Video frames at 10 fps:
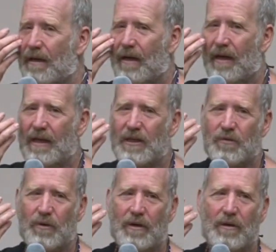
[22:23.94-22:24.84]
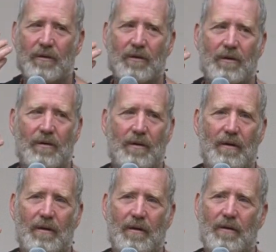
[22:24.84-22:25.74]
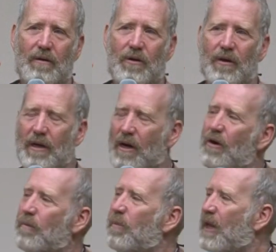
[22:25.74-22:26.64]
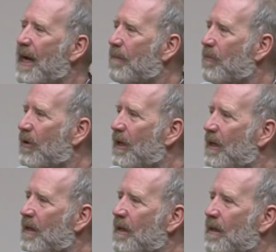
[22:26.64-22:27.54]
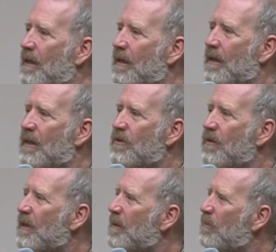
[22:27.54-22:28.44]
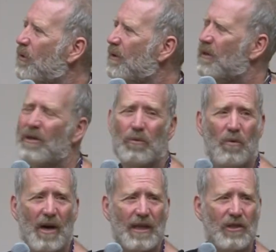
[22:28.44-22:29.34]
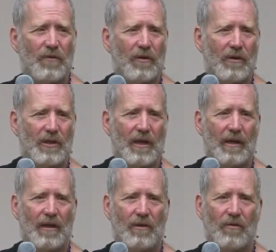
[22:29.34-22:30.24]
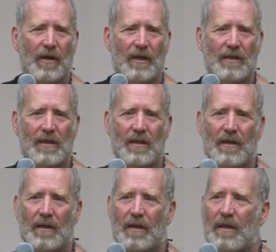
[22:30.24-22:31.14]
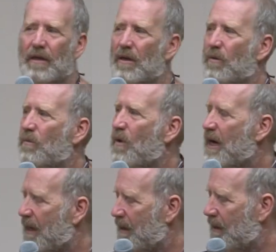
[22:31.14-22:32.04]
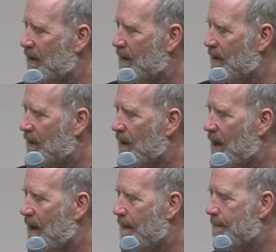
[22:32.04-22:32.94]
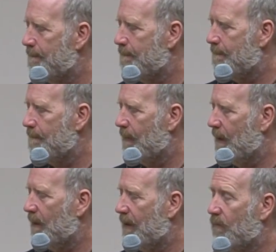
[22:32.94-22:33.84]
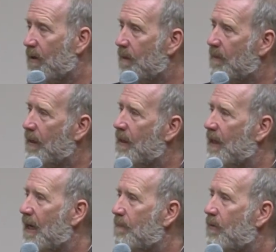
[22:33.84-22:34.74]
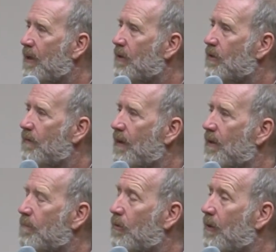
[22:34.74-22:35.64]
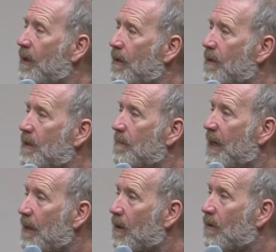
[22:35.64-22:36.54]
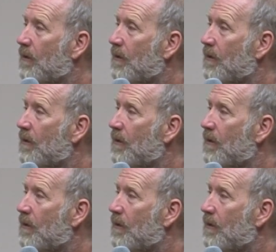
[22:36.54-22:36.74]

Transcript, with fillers: and as we're doing our own plant breeding, it's really important to watch for those kind of traits. You know, what, um, like one of my collaborators found a perennial tomato.